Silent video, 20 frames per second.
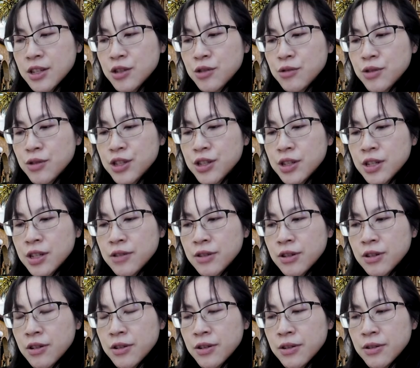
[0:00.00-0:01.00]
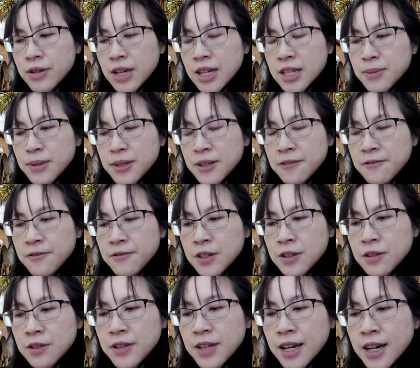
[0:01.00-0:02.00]
tissue engineering, although it has been a
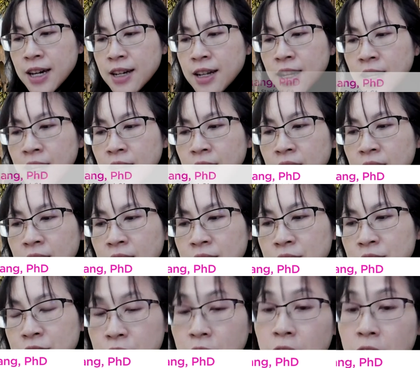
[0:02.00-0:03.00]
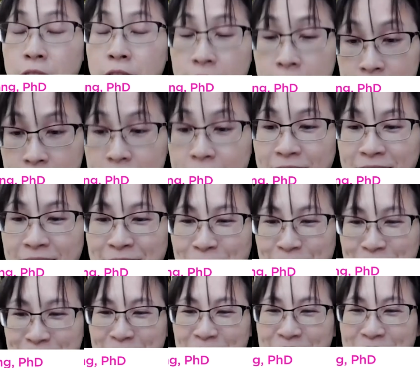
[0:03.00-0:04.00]
field that started
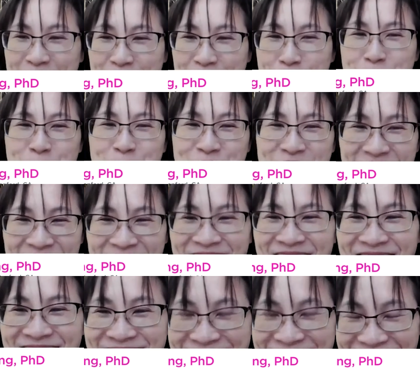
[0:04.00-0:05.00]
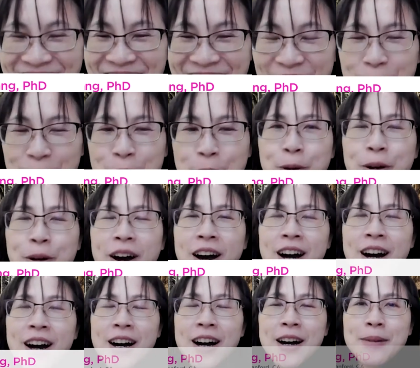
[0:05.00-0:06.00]
a number of decades ago
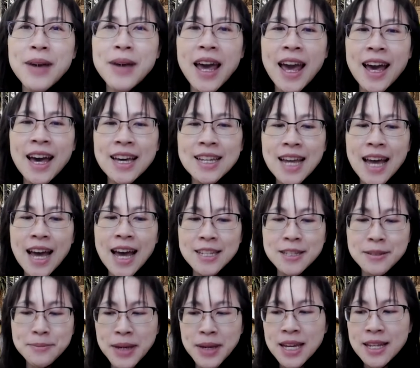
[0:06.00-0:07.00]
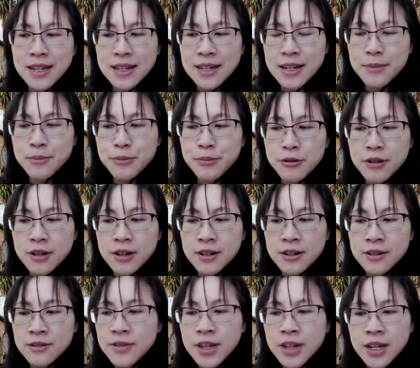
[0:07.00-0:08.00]
and has made a number
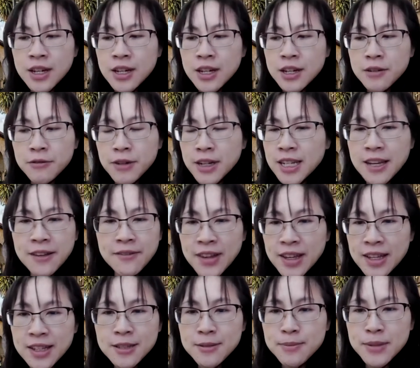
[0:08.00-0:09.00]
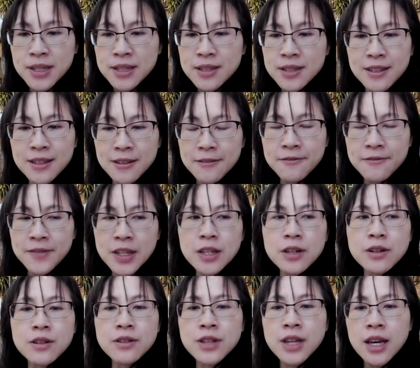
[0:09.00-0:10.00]
of great advancements in the
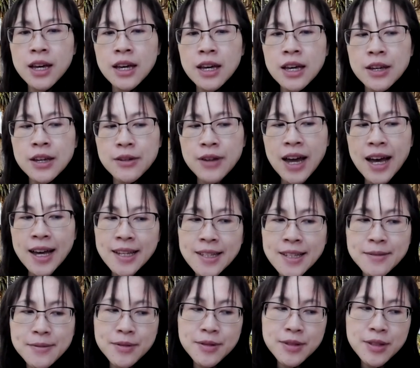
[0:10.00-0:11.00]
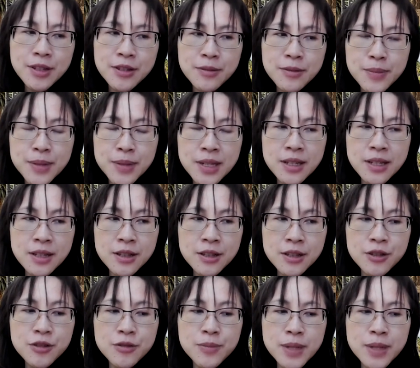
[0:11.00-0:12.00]
field, you know, has, you know, been a
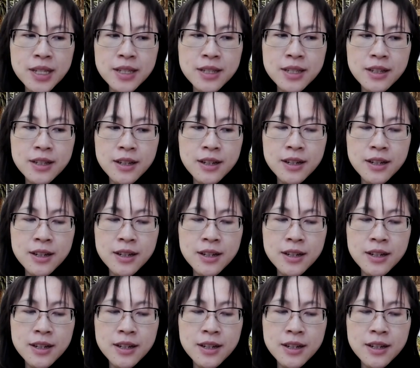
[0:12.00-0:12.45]
little bit